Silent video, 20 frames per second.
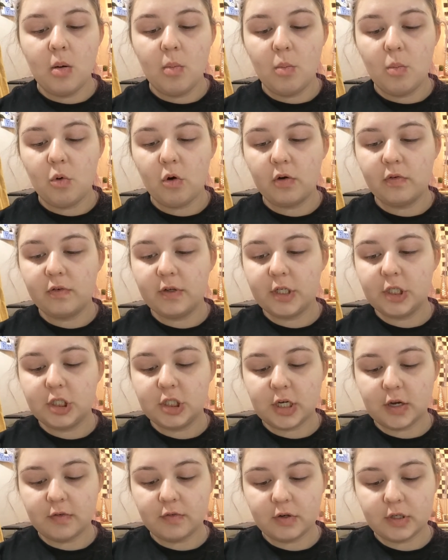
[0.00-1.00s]
Morphe
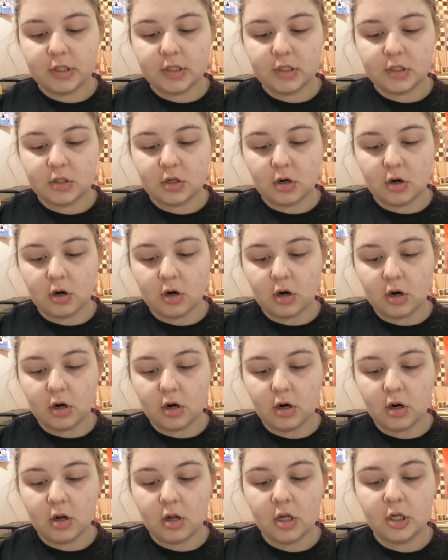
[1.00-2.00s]
Jeffree
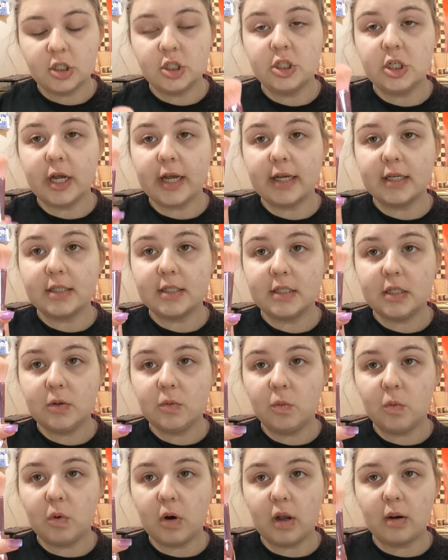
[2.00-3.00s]
Star
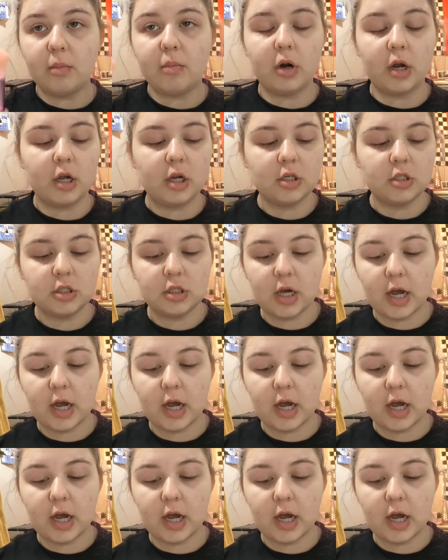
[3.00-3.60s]
JSC1 brush.